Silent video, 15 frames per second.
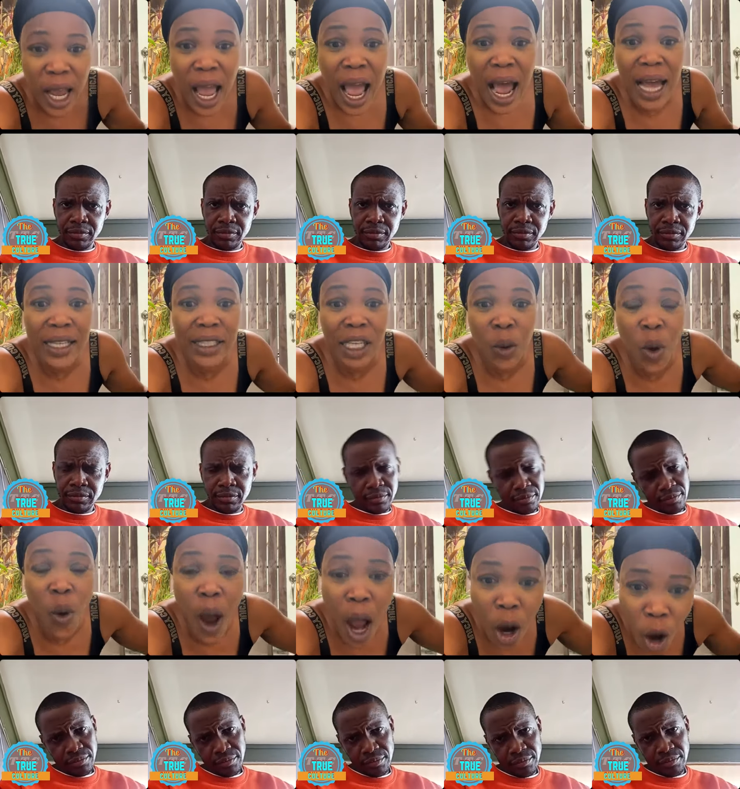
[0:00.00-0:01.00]
Speaker 1: and say we want
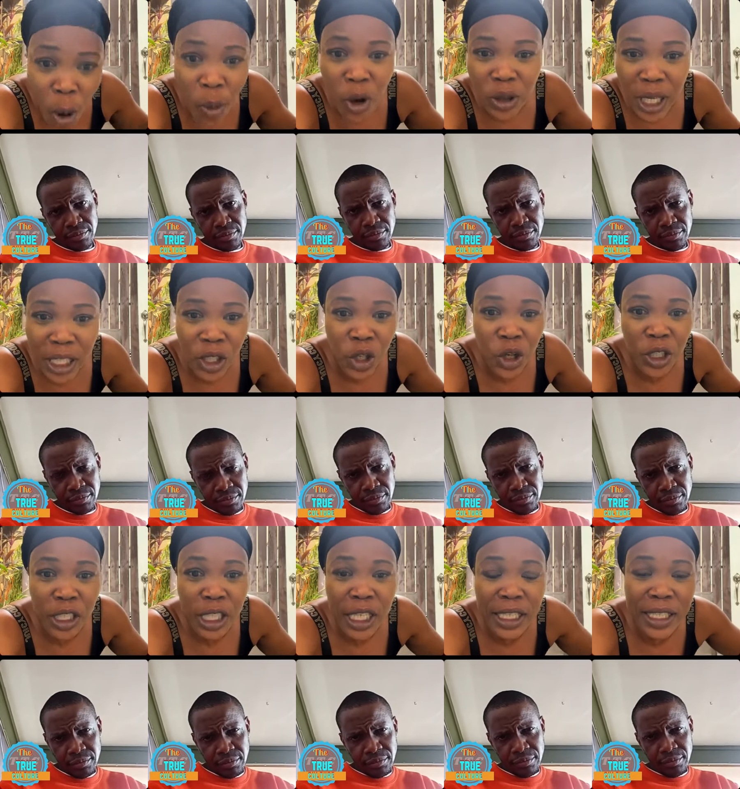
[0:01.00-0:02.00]
to come out of certain
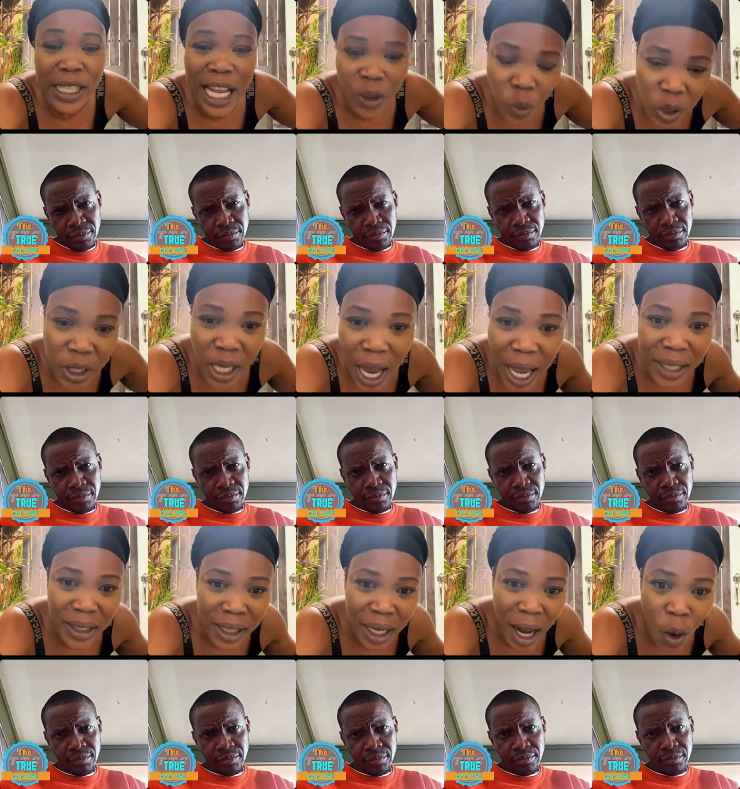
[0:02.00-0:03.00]
things. That was the answer
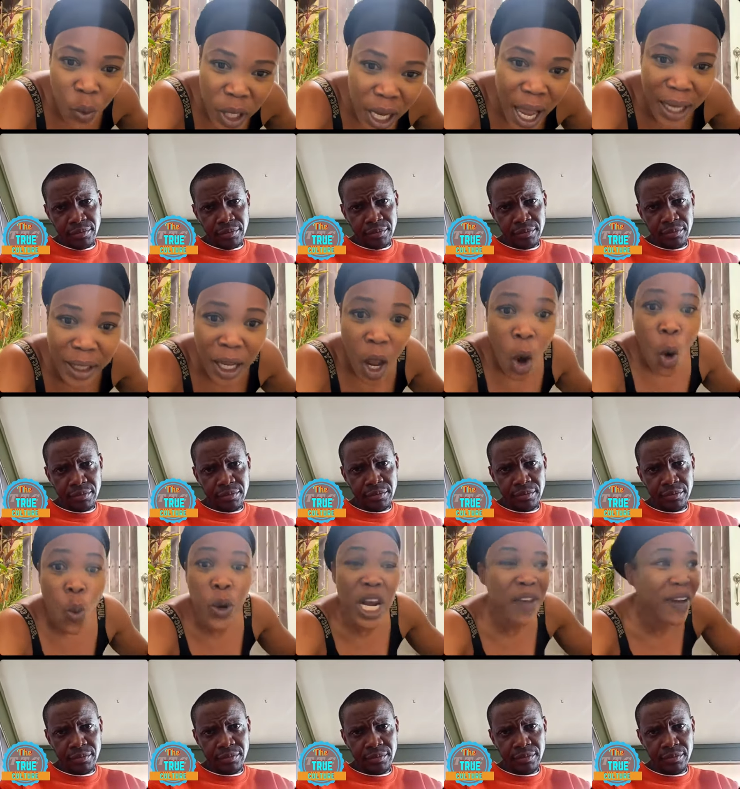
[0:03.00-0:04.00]
that we got. We
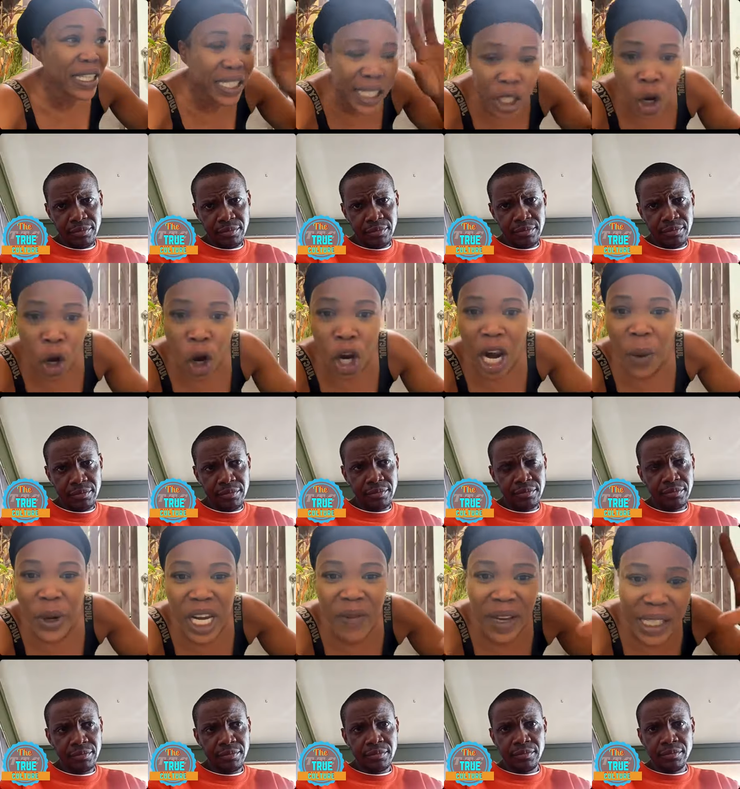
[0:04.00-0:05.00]
never seen a color, we
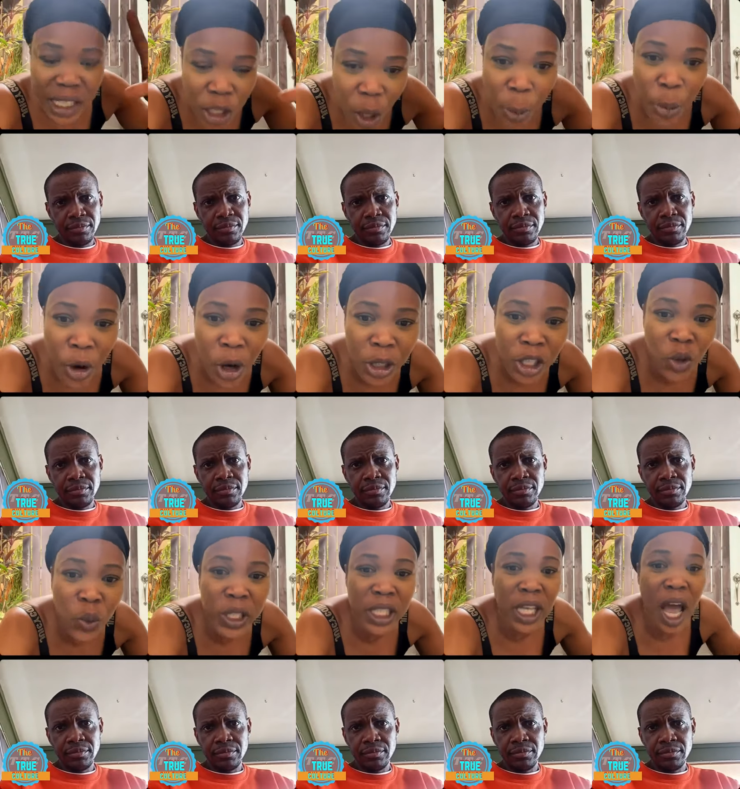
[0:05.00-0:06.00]
never seen a person, we
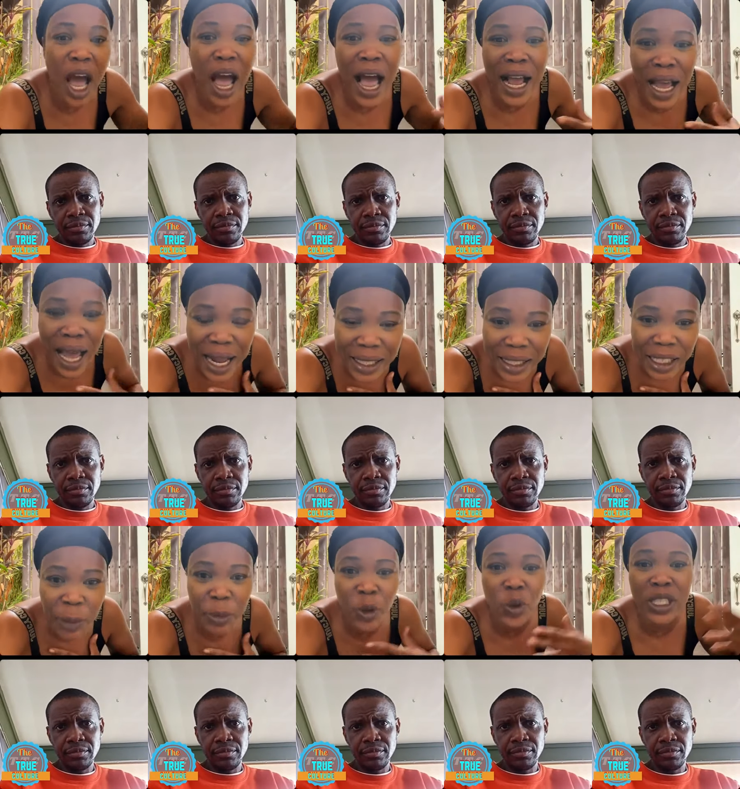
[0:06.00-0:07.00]
saw a concept, it
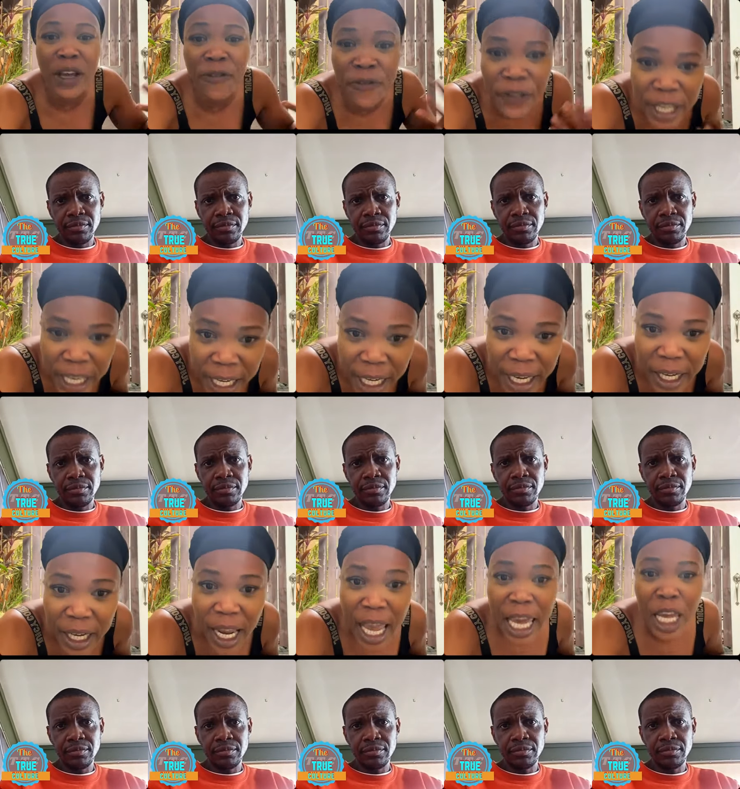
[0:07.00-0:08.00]
was a feeling,
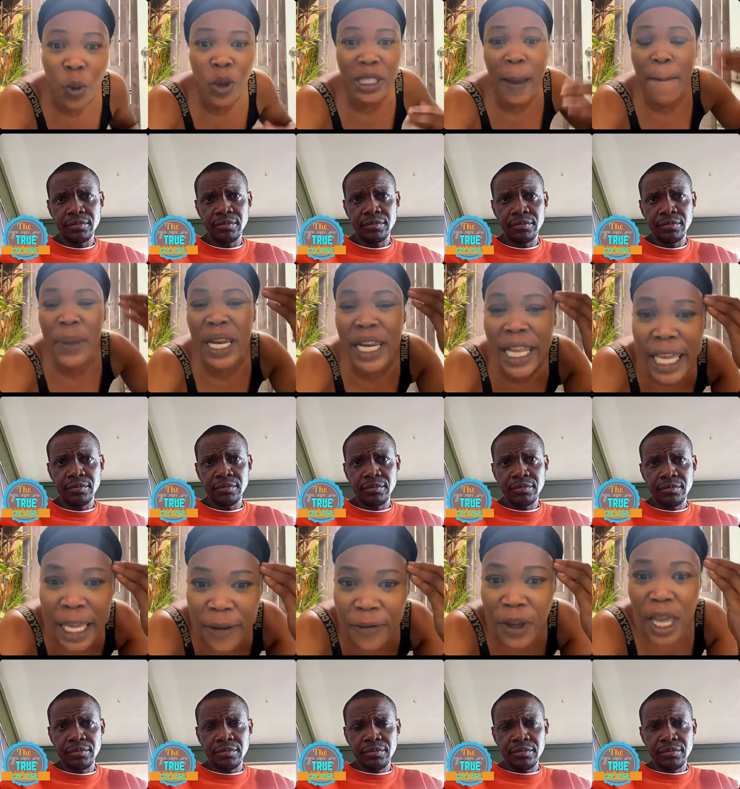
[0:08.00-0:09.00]
it was a belief.
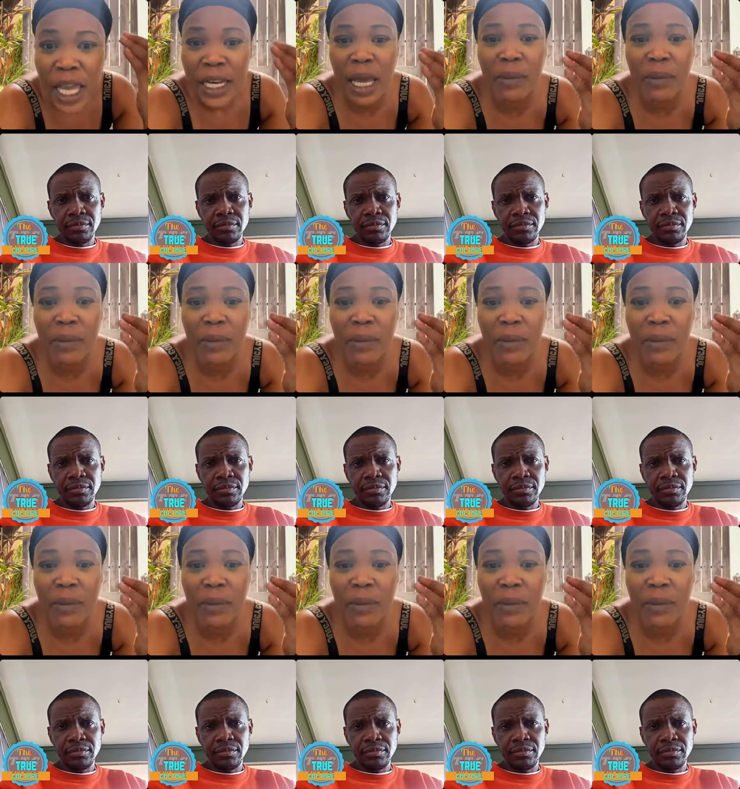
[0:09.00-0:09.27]
Them say